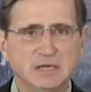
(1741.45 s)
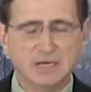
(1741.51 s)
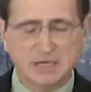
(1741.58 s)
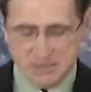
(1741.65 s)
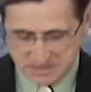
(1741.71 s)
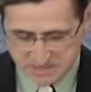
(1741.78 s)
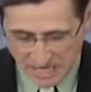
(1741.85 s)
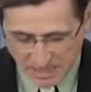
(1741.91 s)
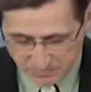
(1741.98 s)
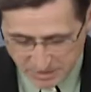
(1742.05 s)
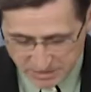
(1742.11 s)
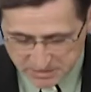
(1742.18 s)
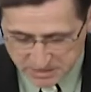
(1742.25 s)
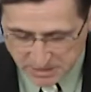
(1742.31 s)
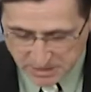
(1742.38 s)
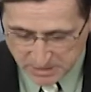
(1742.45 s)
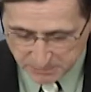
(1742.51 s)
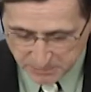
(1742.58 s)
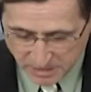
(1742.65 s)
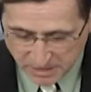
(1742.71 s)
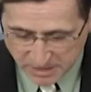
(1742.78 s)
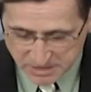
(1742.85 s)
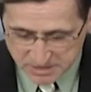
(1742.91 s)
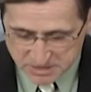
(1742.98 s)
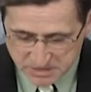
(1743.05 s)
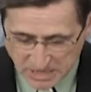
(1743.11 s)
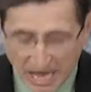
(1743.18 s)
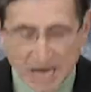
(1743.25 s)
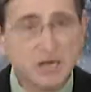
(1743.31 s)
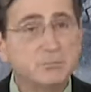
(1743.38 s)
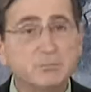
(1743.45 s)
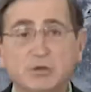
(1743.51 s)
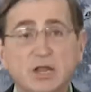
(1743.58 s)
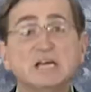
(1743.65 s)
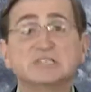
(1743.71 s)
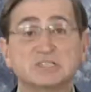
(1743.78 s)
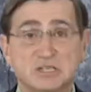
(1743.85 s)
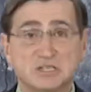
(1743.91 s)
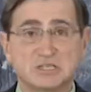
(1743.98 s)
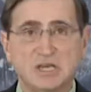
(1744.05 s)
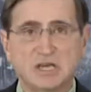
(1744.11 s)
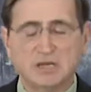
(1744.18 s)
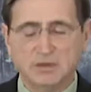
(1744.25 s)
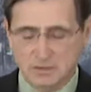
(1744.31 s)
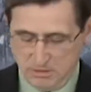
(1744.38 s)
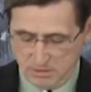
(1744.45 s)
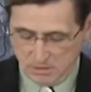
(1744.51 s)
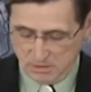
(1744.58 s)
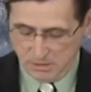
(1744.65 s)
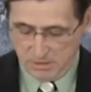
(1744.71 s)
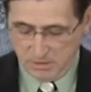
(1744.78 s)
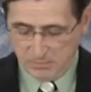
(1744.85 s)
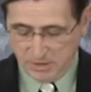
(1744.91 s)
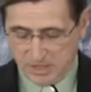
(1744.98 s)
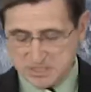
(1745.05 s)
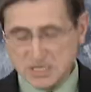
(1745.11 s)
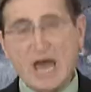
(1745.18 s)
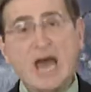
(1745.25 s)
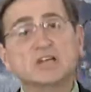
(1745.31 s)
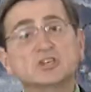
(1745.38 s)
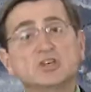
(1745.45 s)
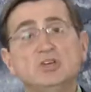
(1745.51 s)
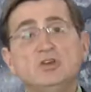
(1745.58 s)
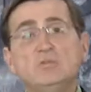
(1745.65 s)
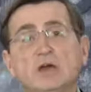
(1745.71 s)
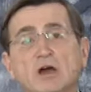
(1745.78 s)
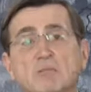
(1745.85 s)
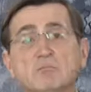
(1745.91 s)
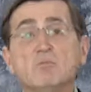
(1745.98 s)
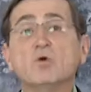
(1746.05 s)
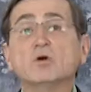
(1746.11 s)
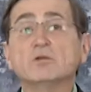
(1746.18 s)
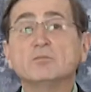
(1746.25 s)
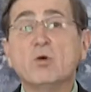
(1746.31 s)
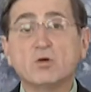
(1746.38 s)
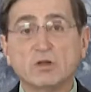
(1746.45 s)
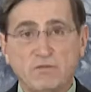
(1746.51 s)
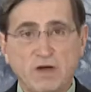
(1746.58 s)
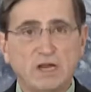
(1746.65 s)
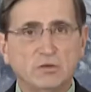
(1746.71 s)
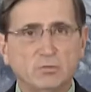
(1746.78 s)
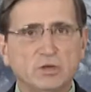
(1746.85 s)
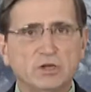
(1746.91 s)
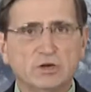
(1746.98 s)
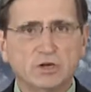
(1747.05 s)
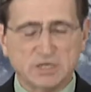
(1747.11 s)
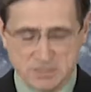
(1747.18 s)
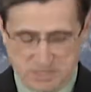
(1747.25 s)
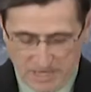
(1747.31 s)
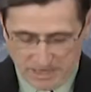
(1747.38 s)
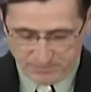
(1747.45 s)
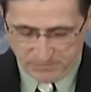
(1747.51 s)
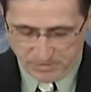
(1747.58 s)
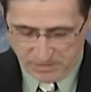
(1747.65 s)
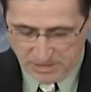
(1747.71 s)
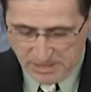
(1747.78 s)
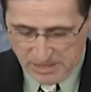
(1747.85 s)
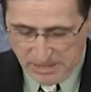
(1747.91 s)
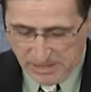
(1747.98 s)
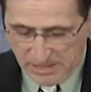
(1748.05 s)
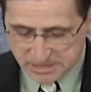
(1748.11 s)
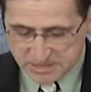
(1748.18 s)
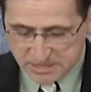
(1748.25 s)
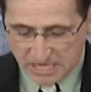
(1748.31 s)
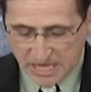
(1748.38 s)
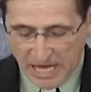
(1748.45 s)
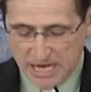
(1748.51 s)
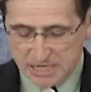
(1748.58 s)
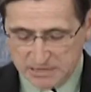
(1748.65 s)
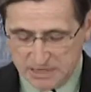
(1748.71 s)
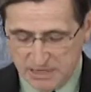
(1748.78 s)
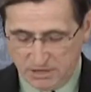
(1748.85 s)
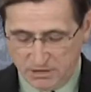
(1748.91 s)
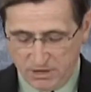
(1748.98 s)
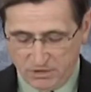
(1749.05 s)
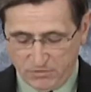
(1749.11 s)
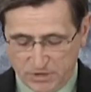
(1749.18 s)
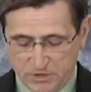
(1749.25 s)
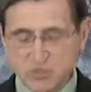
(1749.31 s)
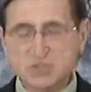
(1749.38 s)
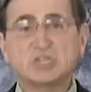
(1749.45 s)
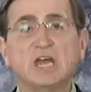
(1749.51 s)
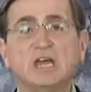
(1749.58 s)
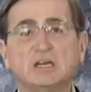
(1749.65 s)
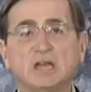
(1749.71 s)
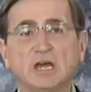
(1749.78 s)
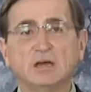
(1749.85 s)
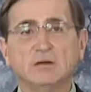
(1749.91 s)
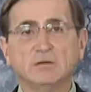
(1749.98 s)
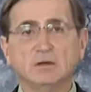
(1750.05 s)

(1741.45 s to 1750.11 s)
Contentment is not complacency, because actually you become more motivated when you're content. It's the idea of understanding